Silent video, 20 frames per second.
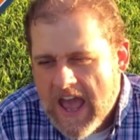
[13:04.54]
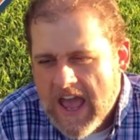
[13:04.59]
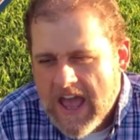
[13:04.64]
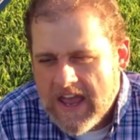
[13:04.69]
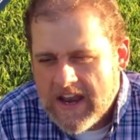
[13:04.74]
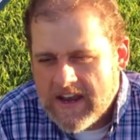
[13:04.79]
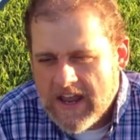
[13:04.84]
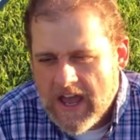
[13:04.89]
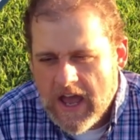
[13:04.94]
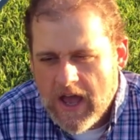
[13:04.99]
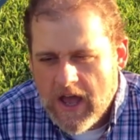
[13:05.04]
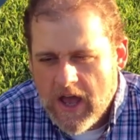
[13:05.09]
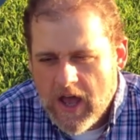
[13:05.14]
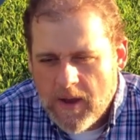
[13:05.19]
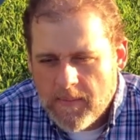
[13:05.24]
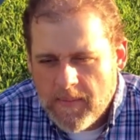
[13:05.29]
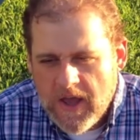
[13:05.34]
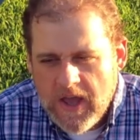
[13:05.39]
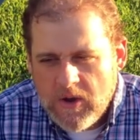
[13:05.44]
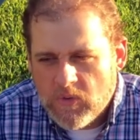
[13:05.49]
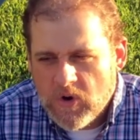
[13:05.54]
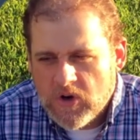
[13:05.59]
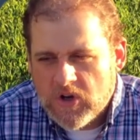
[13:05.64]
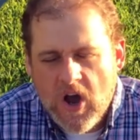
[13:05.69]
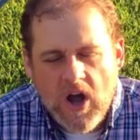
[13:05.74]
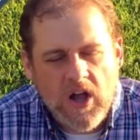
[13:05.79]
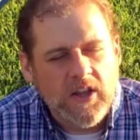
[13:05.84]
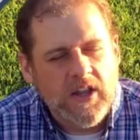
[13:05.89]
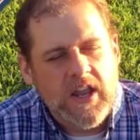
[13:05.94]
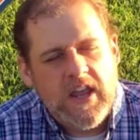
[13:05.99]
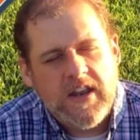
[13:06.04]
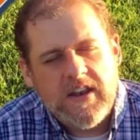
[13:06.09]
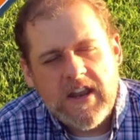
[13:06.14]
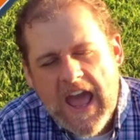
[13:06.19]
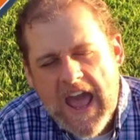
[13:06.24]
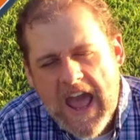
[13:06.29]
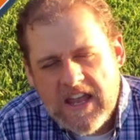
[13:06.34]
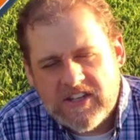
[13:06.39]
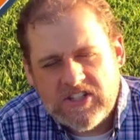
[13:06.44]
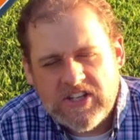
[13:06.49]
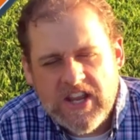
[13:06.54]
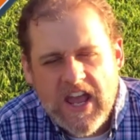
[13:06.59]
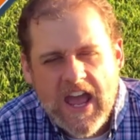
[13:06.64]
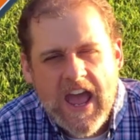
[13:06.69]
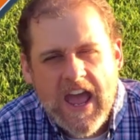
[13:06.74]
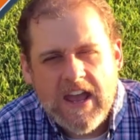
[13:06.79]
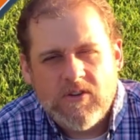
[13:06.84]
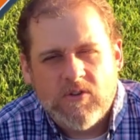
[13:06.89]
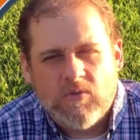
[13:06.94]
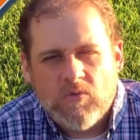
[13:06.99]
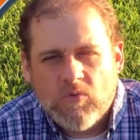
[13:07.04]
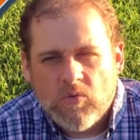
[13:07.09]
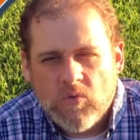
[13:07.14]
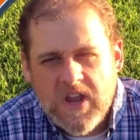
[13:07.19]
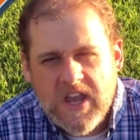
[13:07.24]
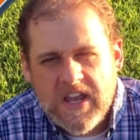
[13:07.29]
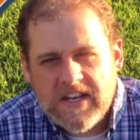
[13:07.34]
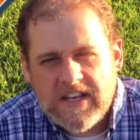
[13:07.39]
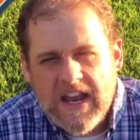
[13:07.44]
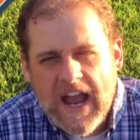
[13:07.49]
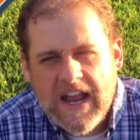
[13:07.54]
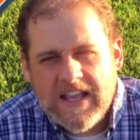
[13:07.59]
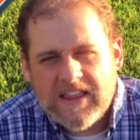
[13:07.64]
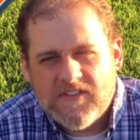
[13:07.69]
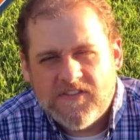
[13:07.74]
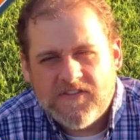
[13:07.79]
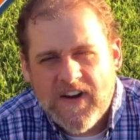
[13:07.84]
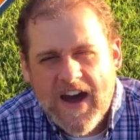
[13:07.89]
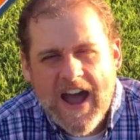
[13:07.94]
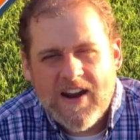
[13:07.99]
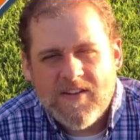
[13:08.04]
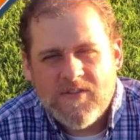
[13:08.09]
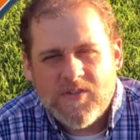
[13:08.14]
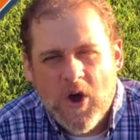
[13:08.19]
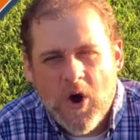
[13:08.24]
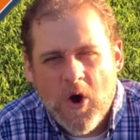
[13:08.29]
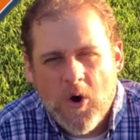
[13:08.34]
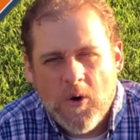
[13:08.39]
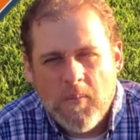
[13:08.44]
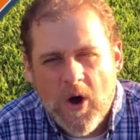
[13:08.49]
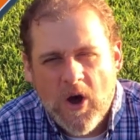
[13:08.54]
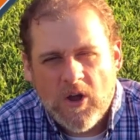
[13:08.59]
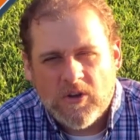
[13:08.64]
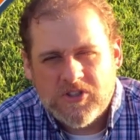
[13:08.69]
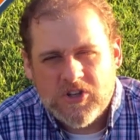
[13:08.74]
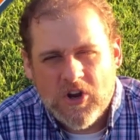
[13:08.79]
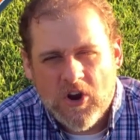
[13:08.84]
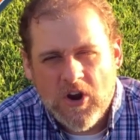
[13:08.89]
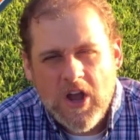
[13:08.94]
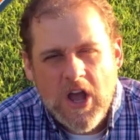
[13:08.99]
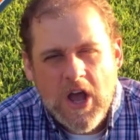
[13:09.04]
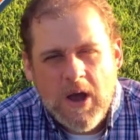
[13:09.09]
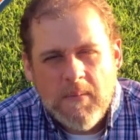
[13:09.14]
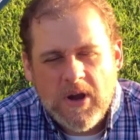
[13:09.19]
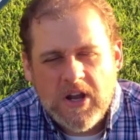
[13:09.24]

And um, we're calling it hashtag reignite the fire of the home altar.